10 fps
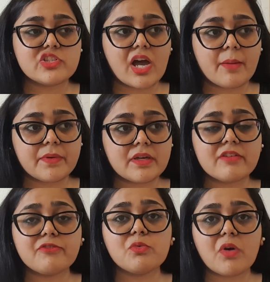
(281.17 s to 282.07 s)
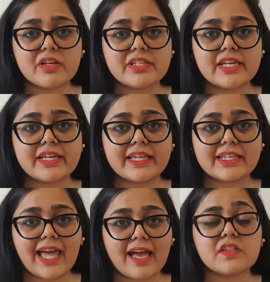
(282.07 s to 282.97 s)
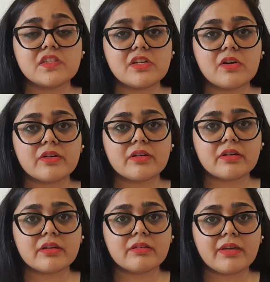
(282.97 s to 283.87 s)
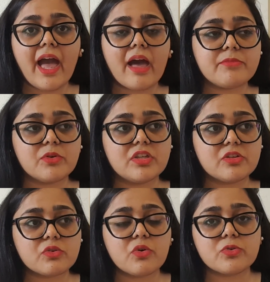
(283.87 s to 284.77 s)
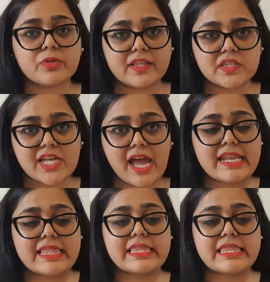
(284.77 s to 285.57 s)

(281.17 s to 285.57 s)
jahan pe, if you want to take taxi or a cab, you need to go to that stand.